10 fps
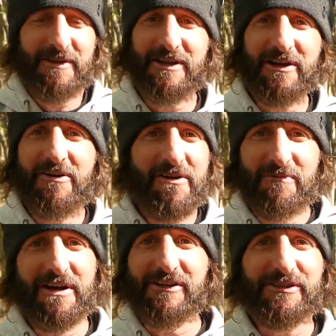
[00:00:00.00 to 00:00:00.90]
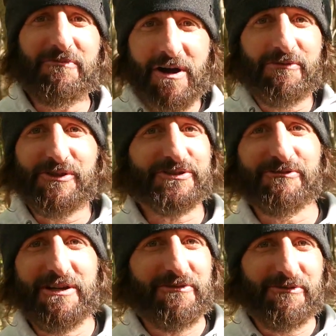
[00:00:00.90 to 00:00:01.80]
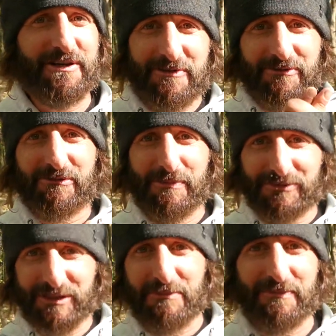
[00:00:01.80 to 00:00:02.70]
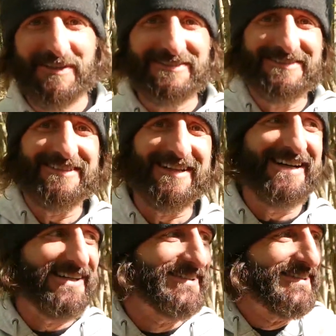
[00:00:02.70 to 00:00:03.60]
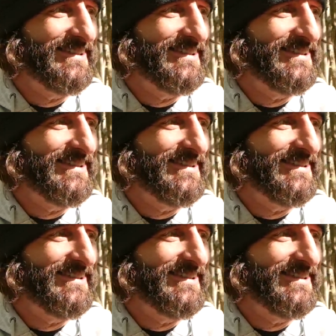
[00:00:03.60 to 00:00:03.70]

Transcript: You know, but there's something wrong with those three sleeping places in our house.